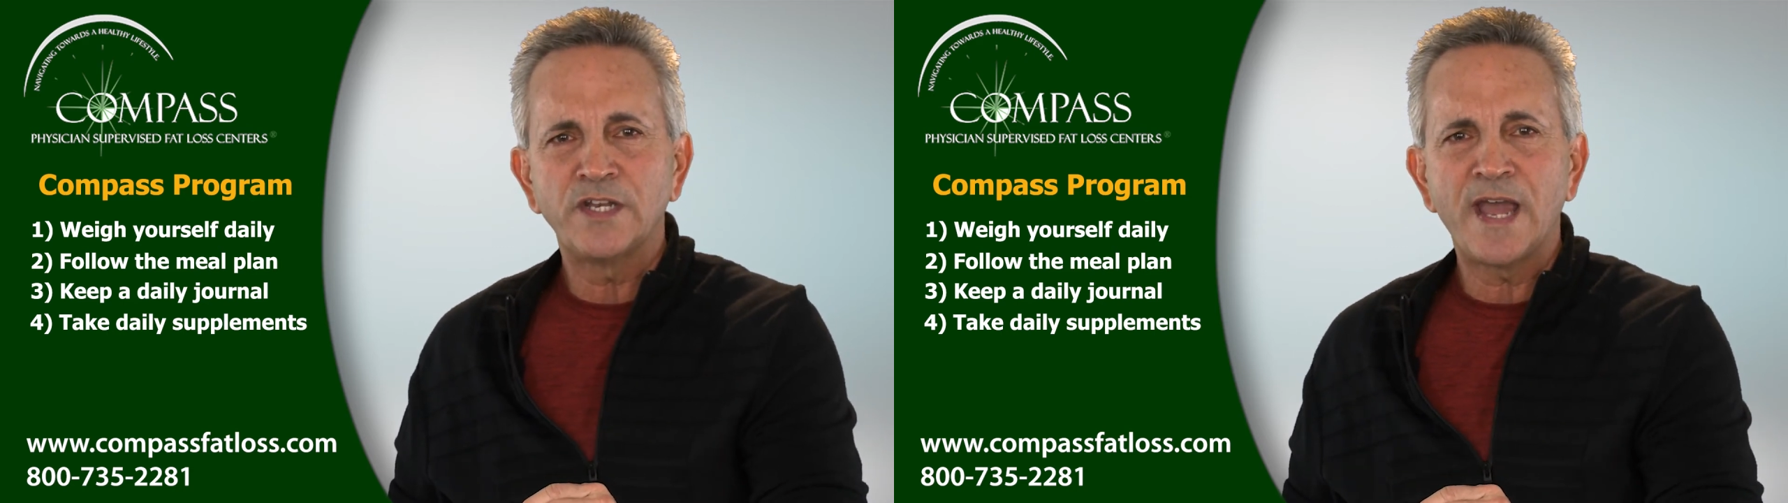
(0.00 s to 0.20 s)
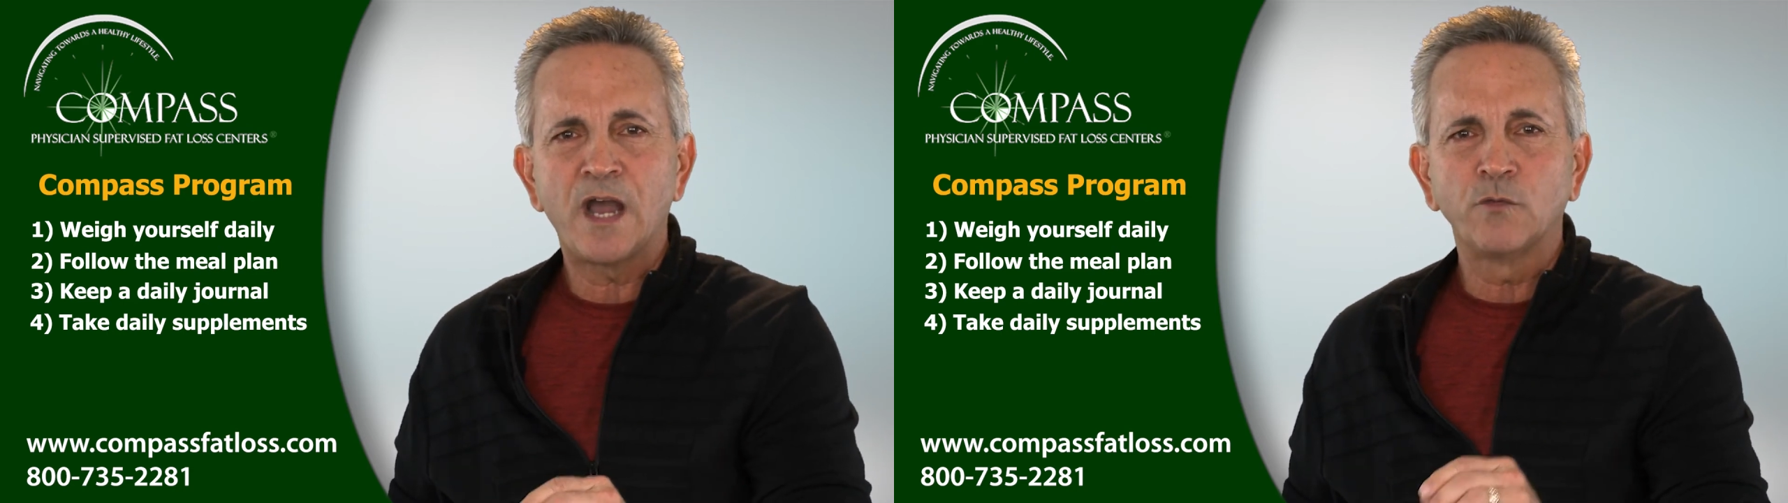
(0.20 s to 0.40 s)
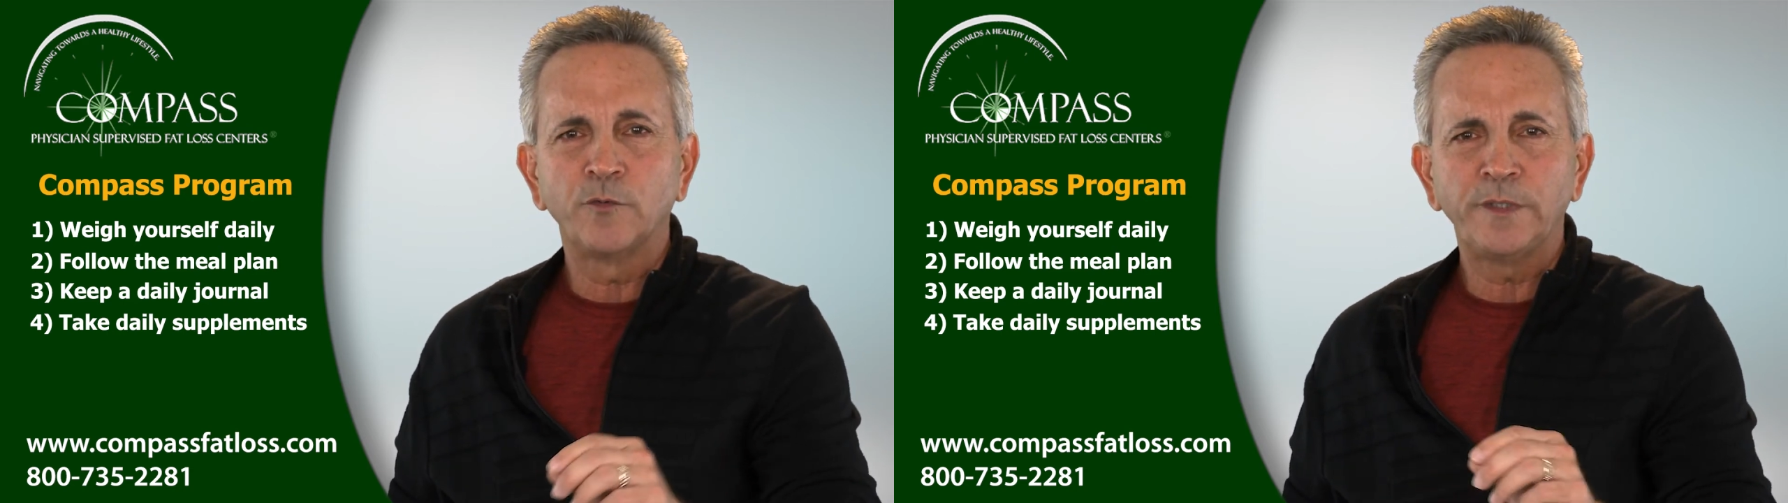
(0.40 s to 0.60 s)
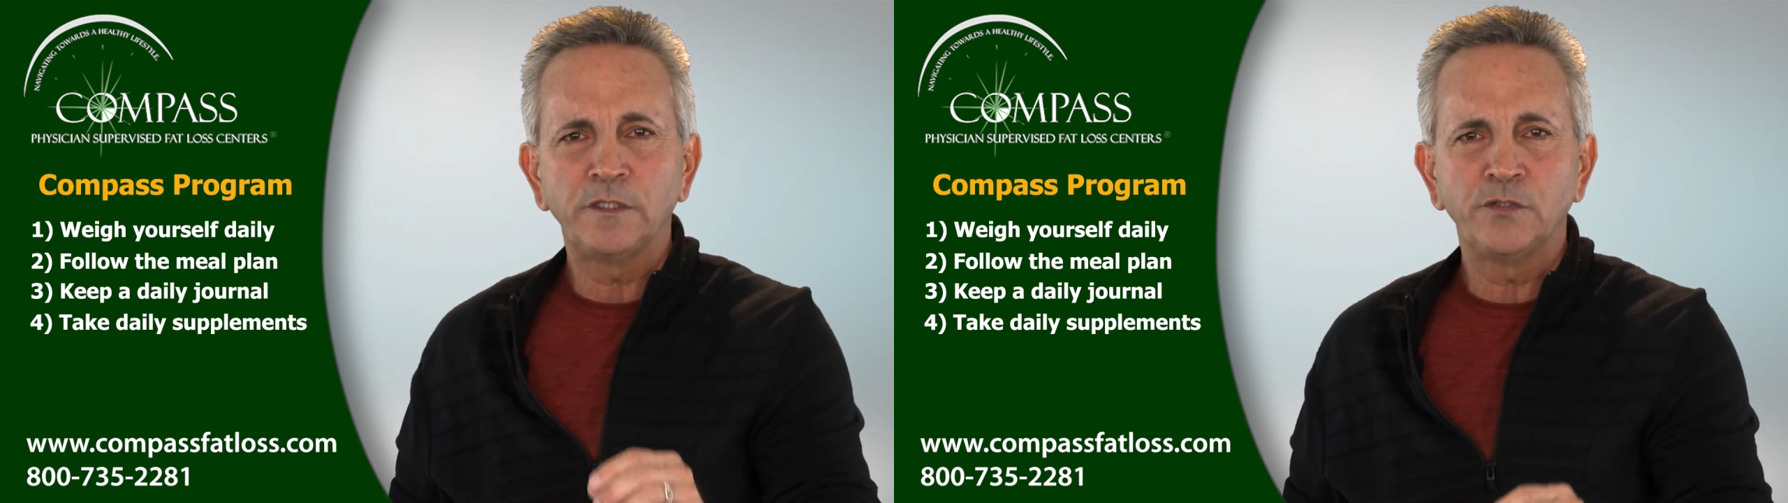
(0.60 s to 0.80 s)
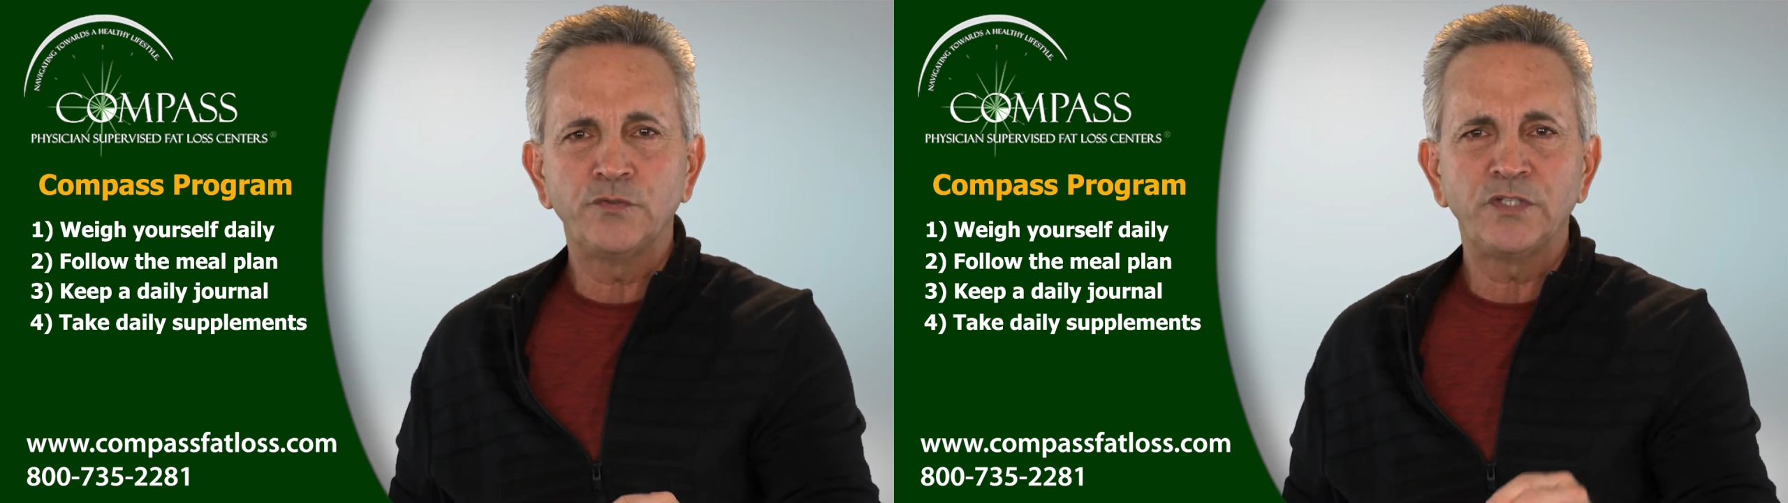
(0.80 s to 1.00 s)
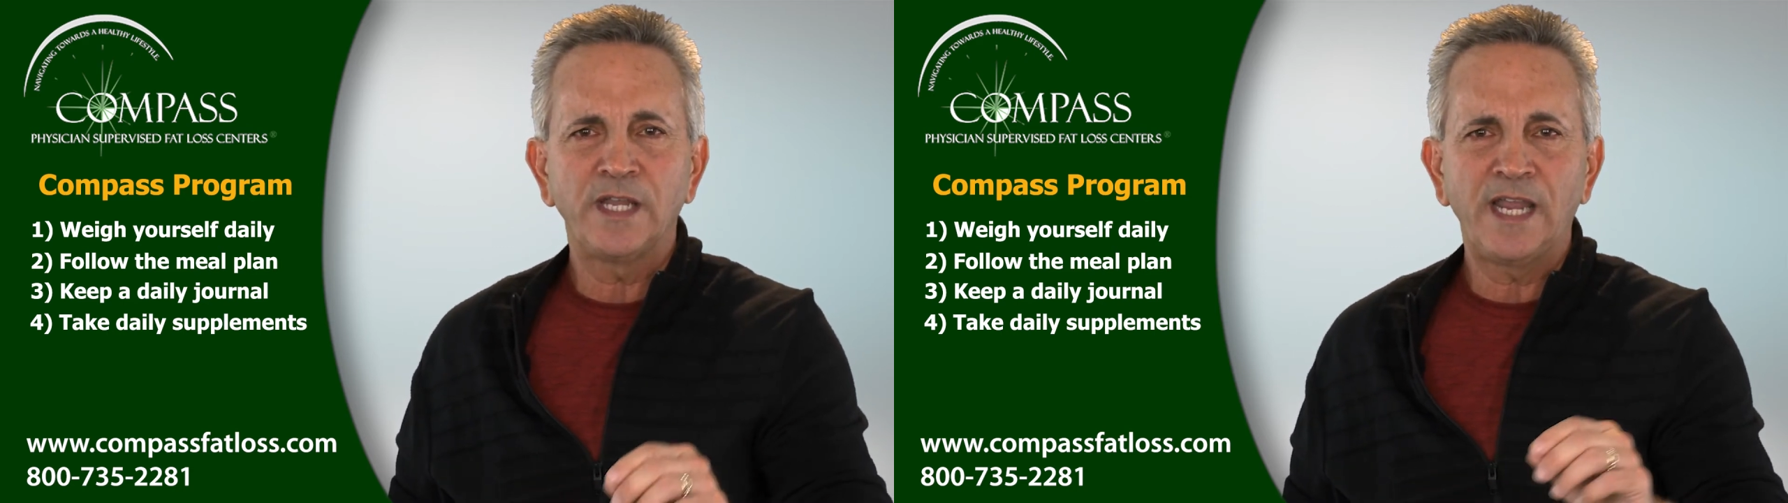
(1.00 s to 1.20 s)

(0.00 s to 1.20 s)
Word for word: now we'll be losing